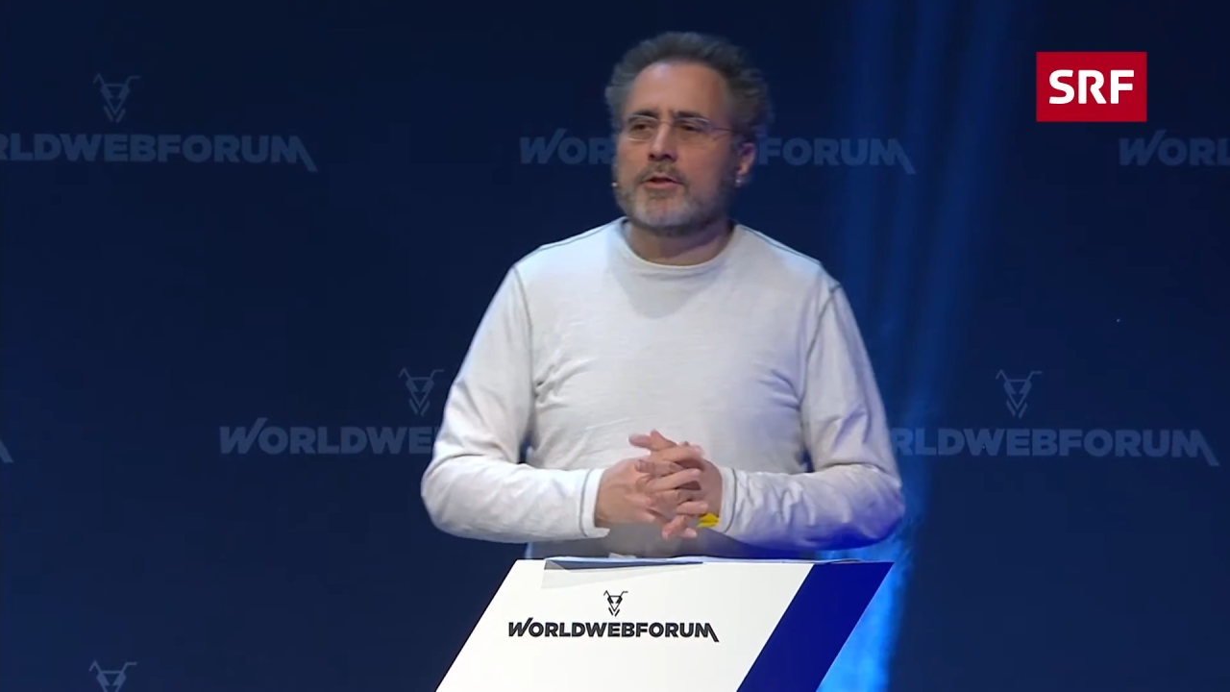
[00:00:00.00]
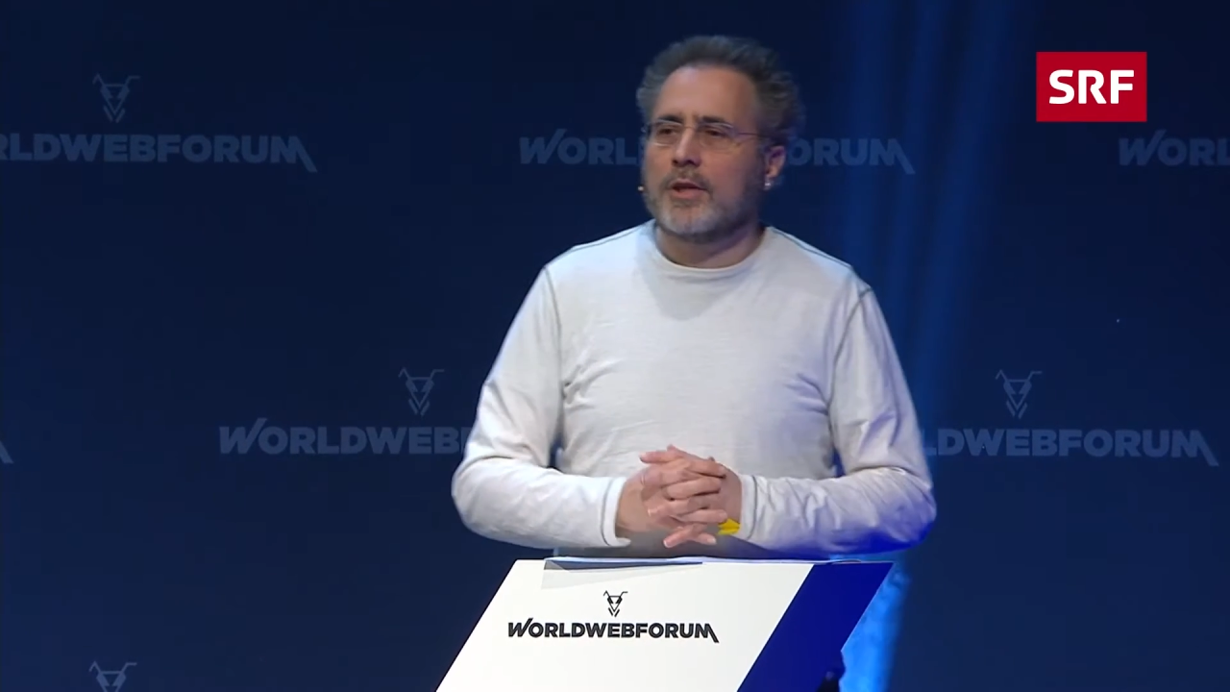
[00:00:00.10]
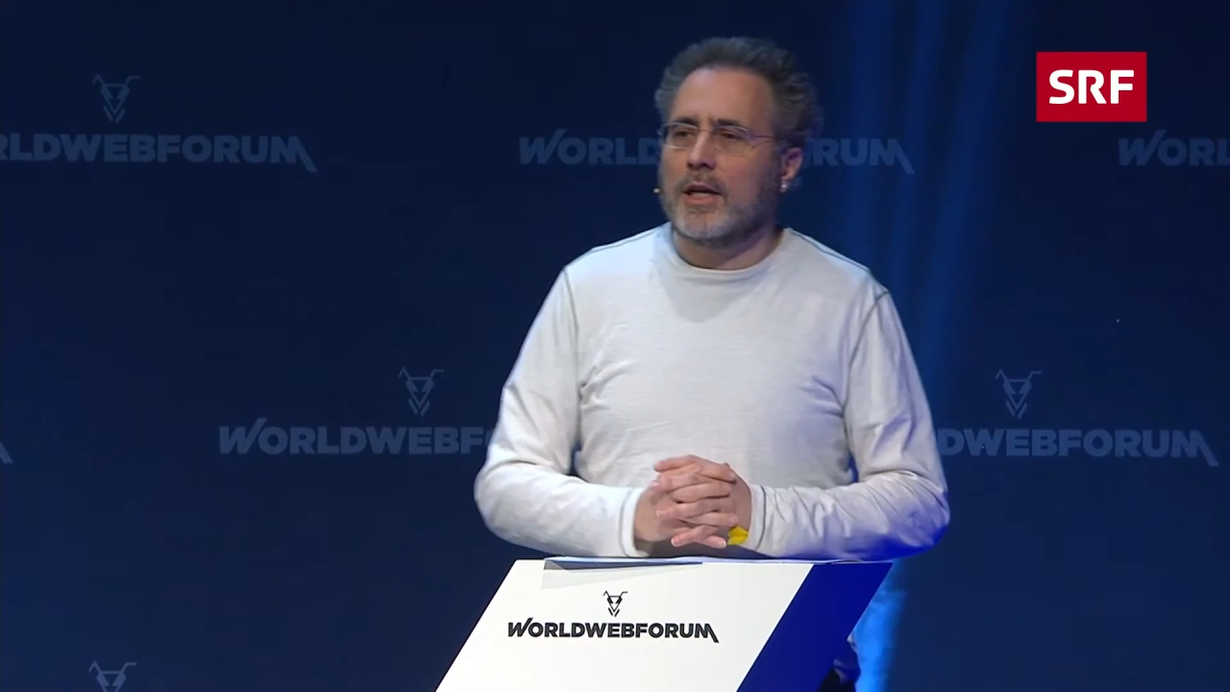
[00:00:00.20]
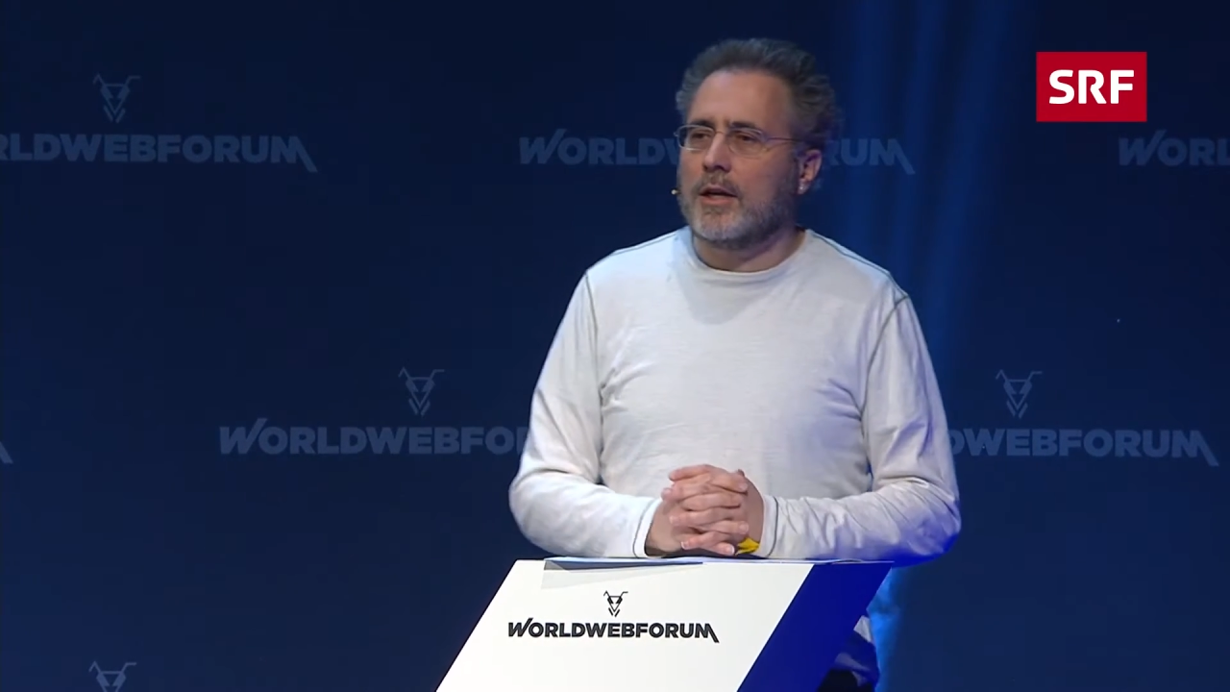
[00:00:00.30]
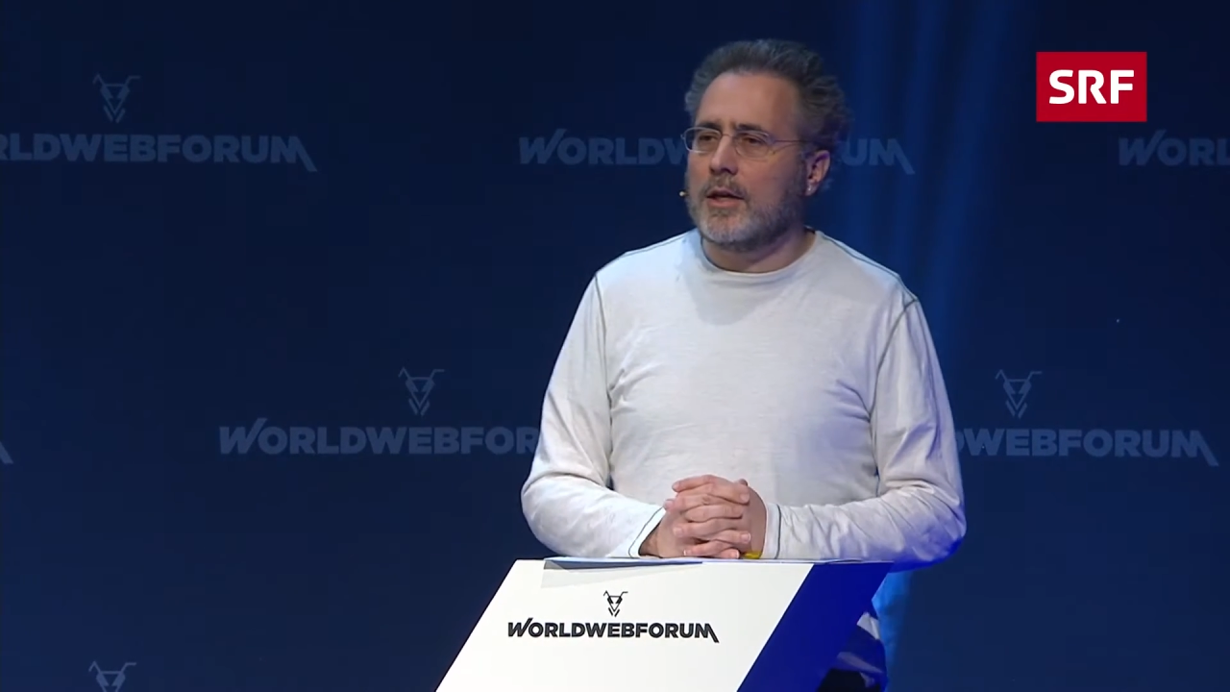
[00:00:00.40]

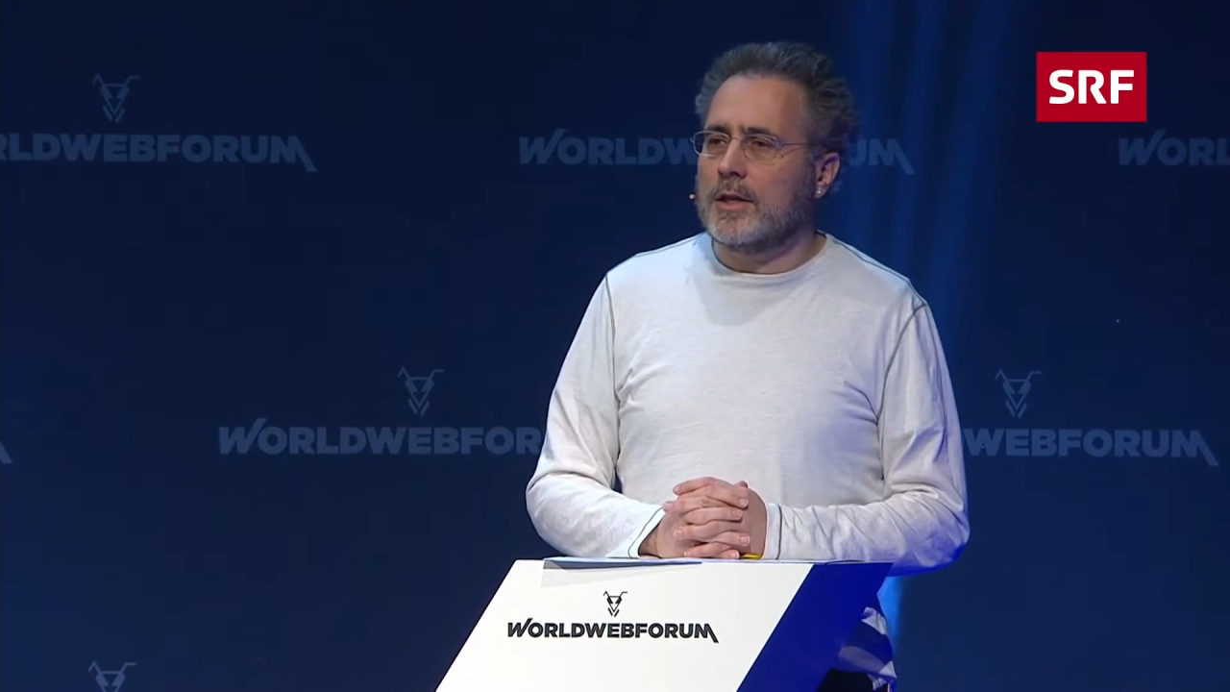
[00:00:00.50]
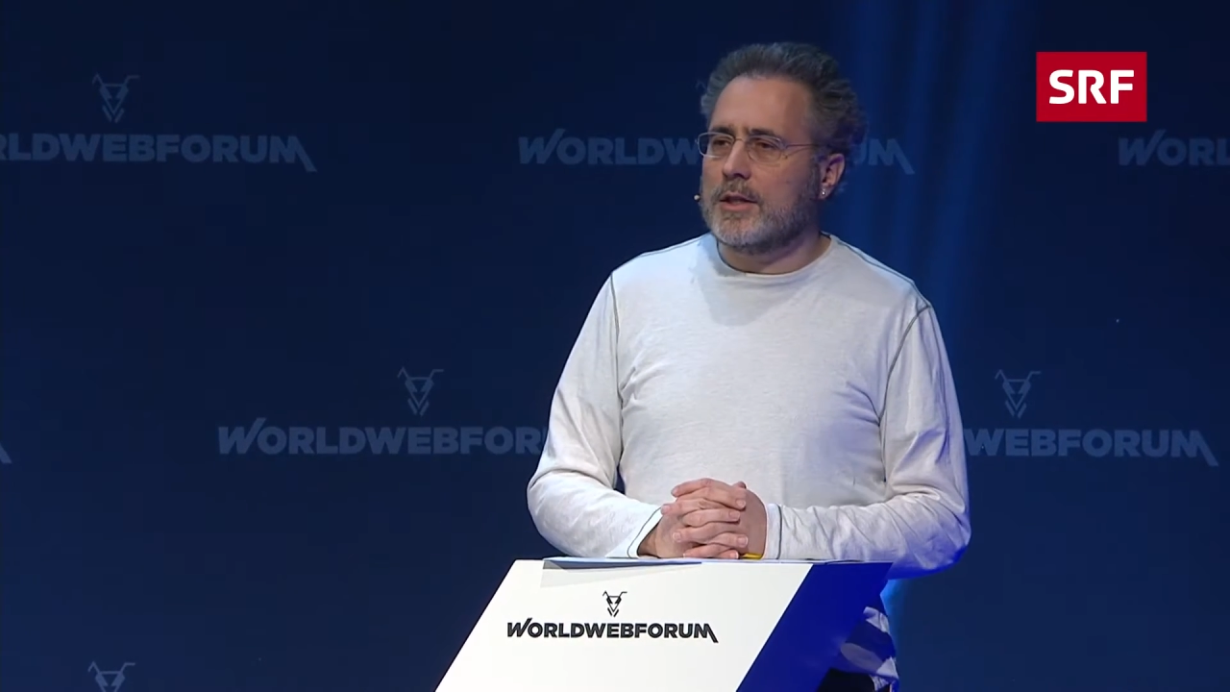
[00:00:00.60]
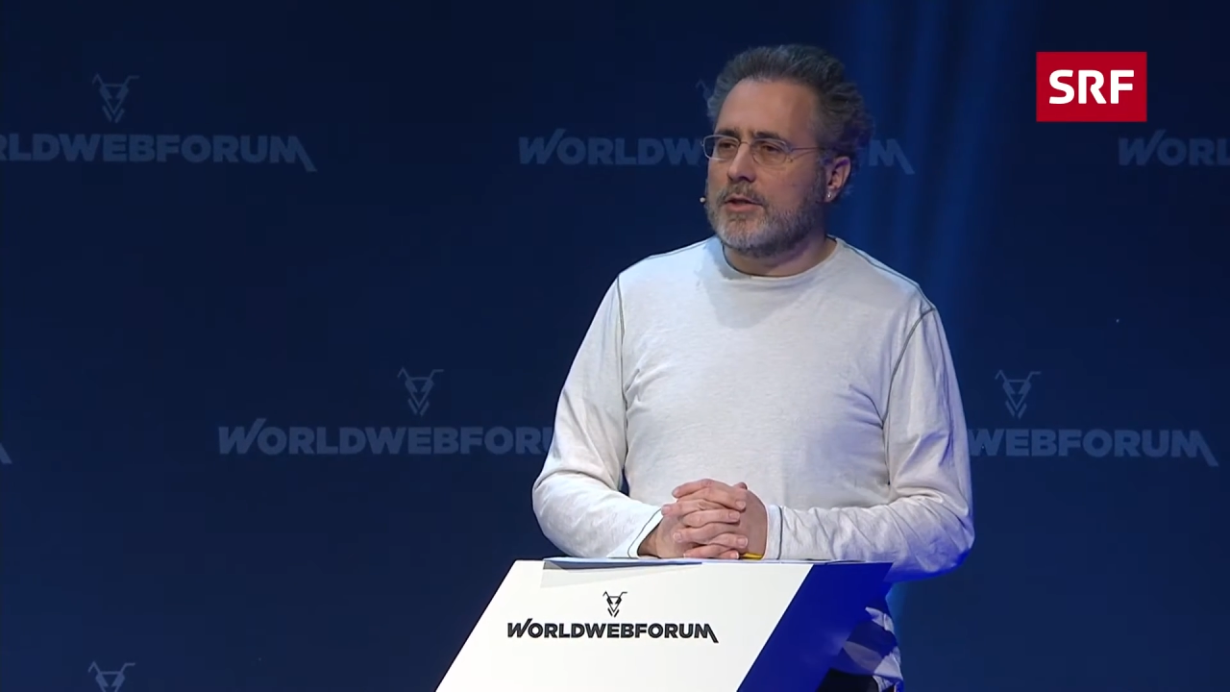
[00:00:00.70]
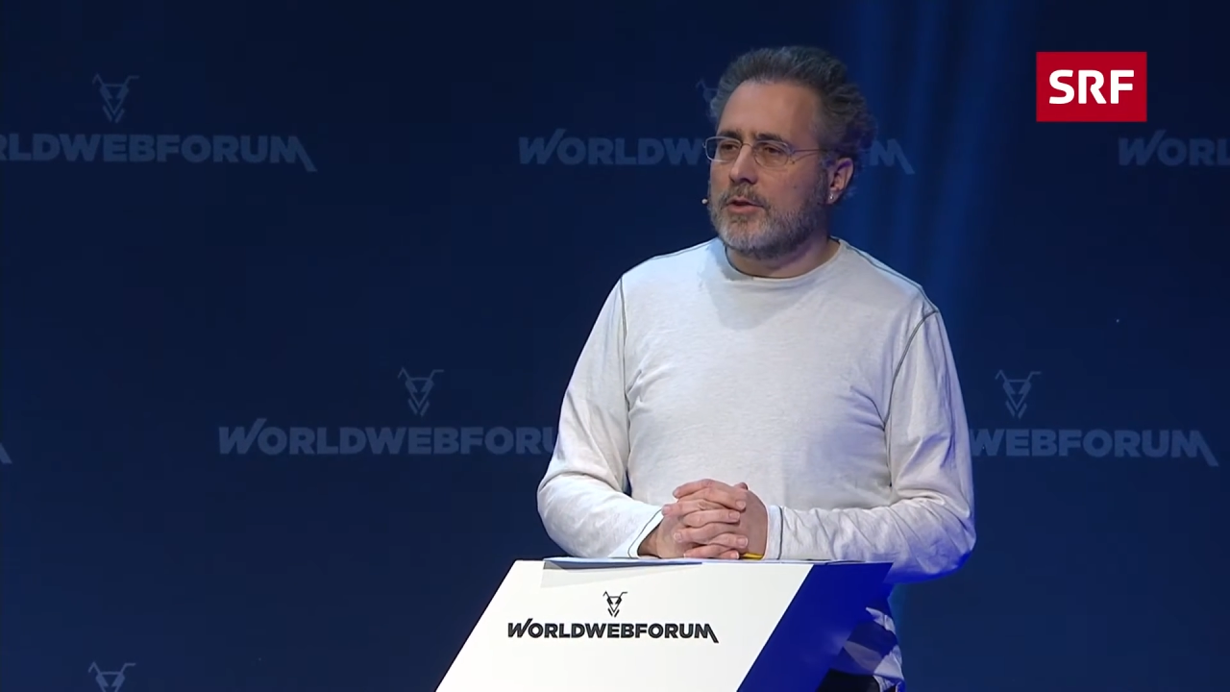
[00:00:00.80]
try hard